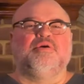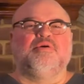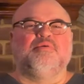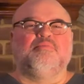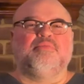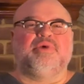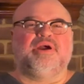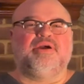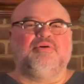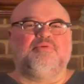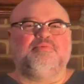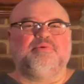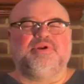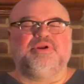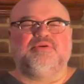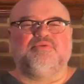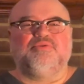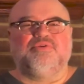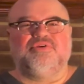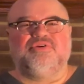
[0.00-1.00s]
My
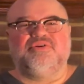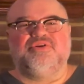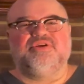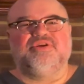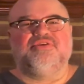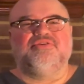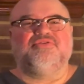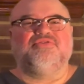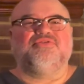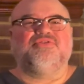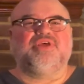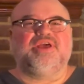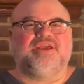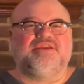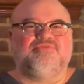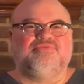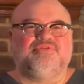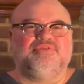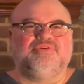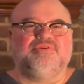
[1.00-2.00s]
opening word is
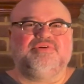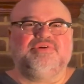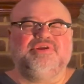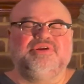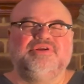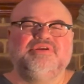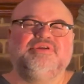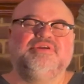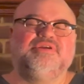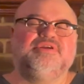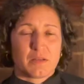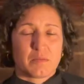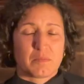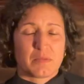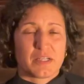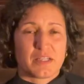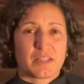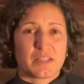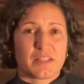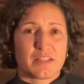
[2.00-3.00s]
thankful.
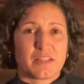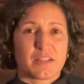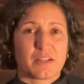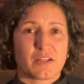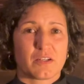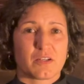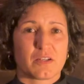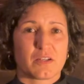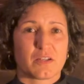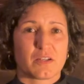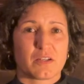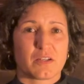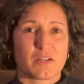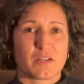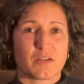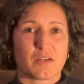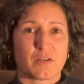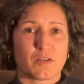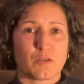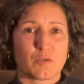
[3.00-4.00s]
My
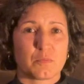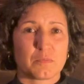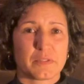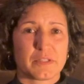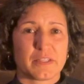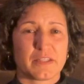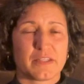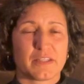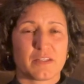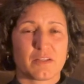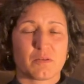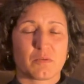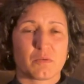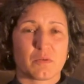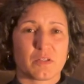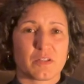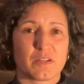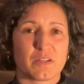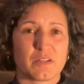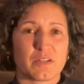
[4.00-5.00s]
opening
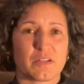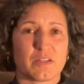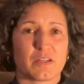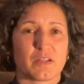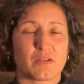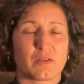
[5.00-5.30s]
word